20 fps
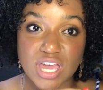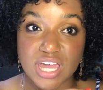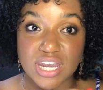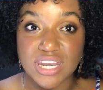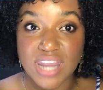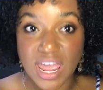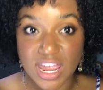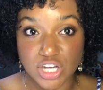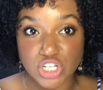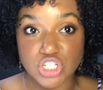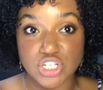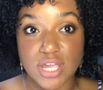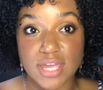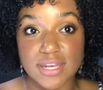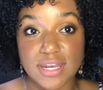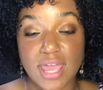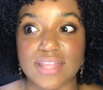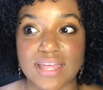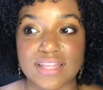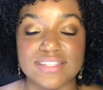
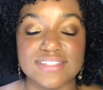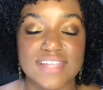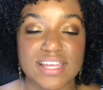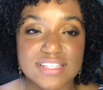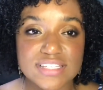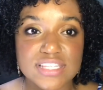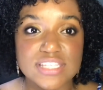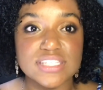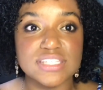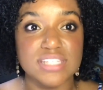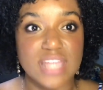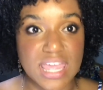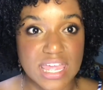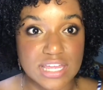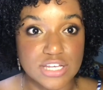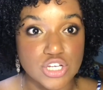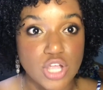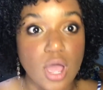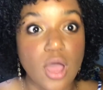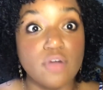connection that sets the
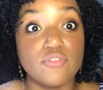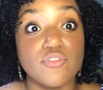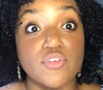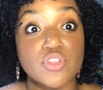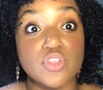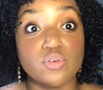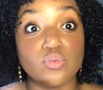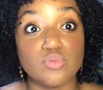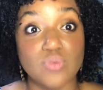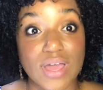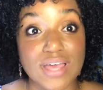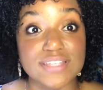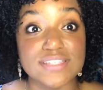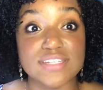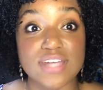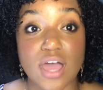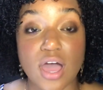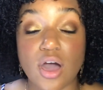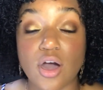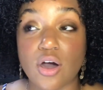stage for the
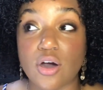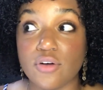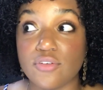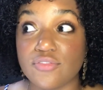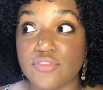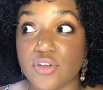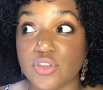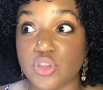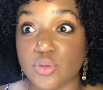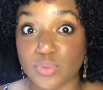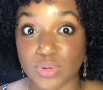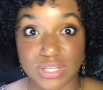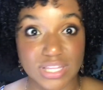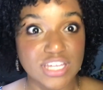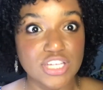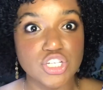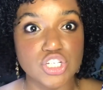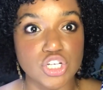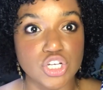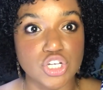rest of the
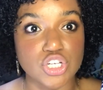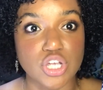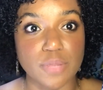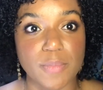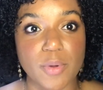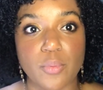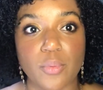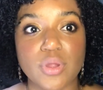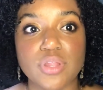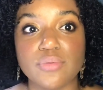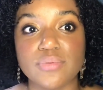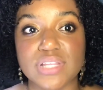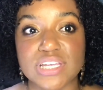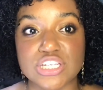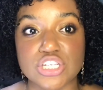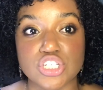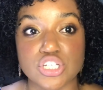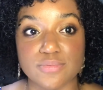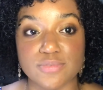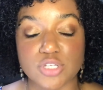relationship and where the
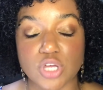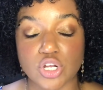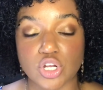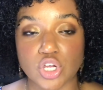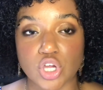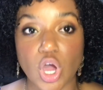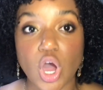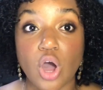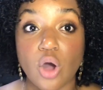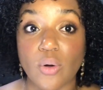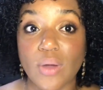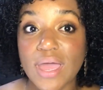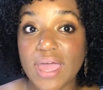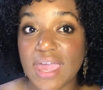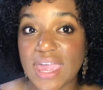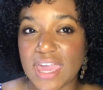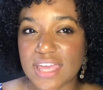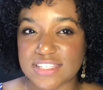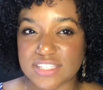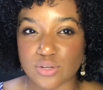relationship is going to go?
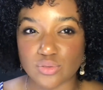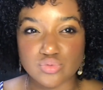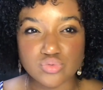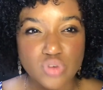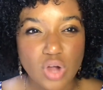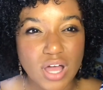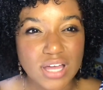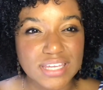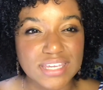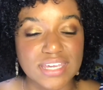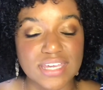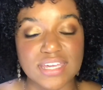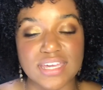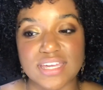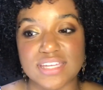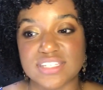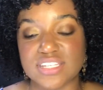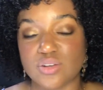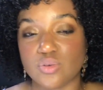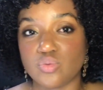Is it
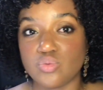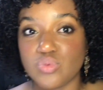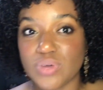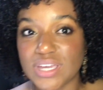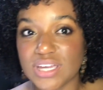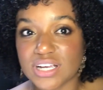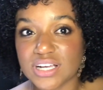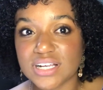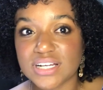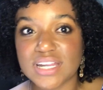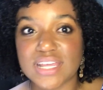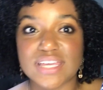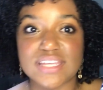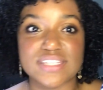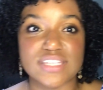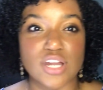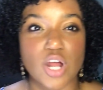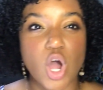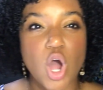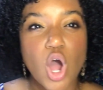rocky? Is it weird?
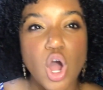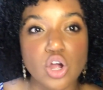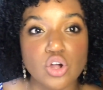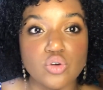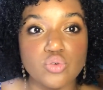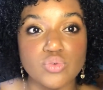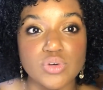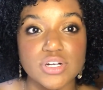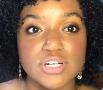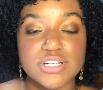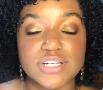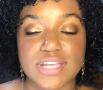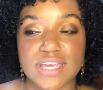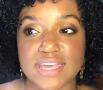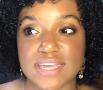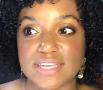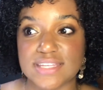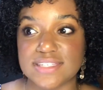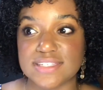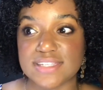Is it awkward?
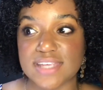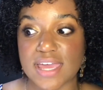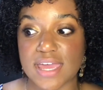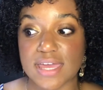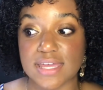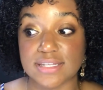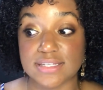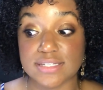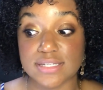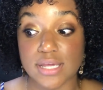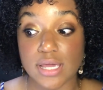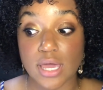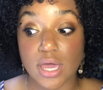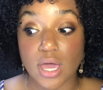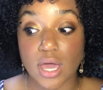Is it